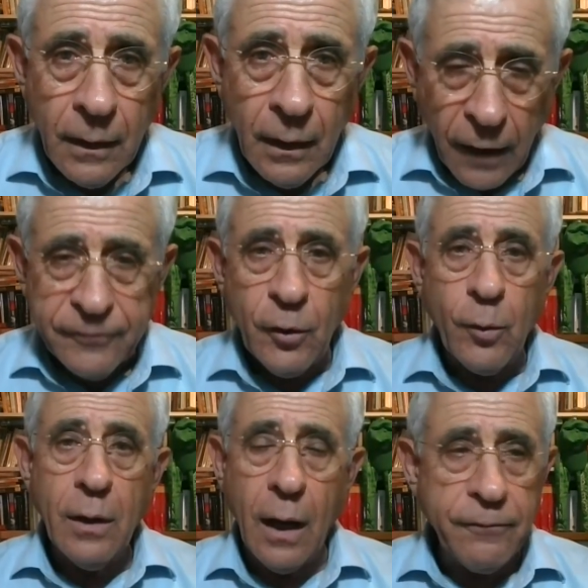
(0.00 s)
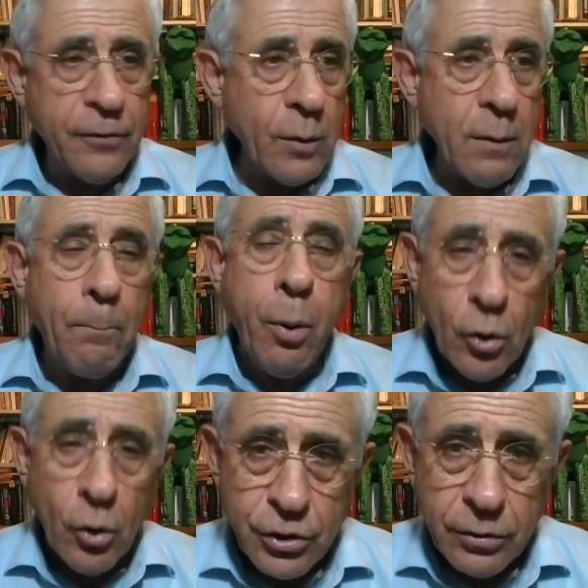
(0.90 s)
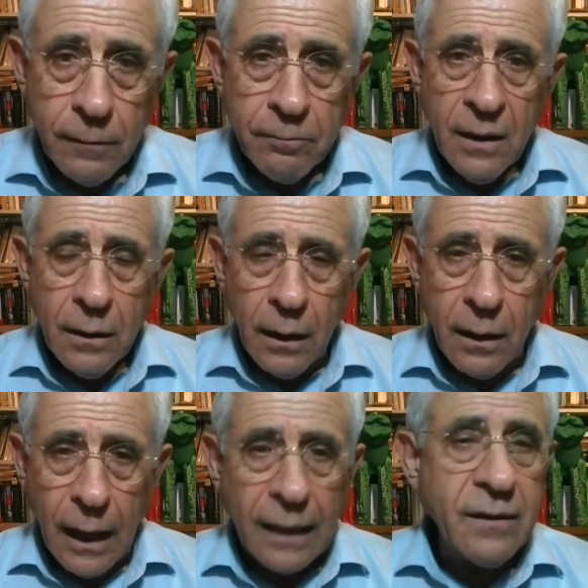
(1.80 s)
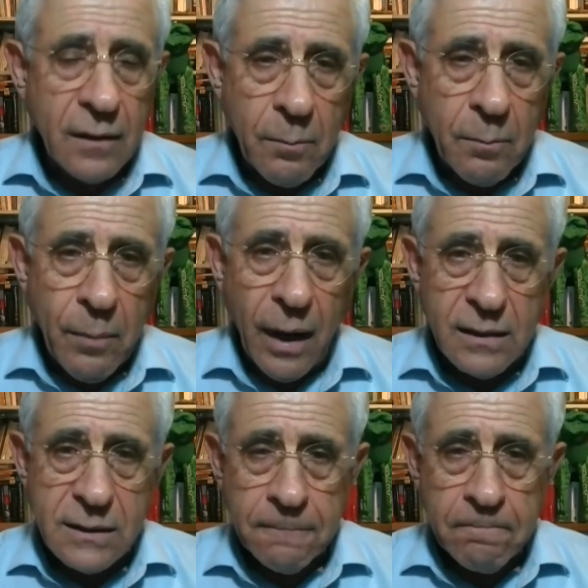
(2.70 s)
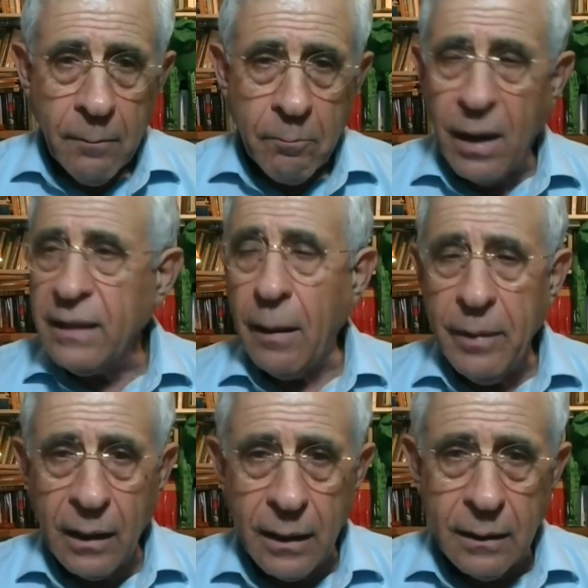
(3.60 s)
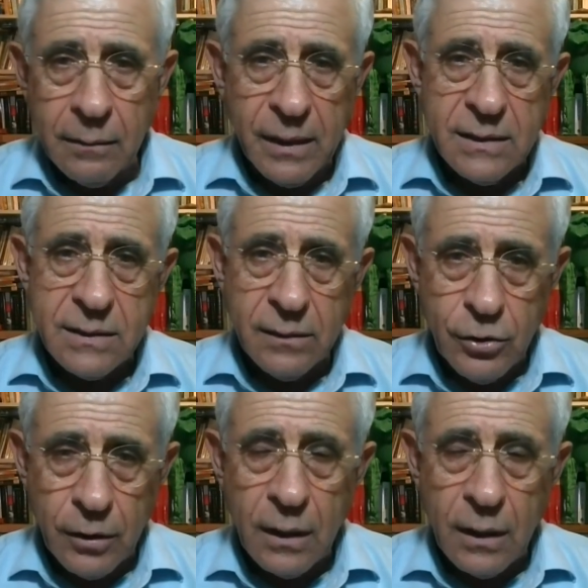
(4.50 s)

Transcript: After we pushed under the bus by the American administration.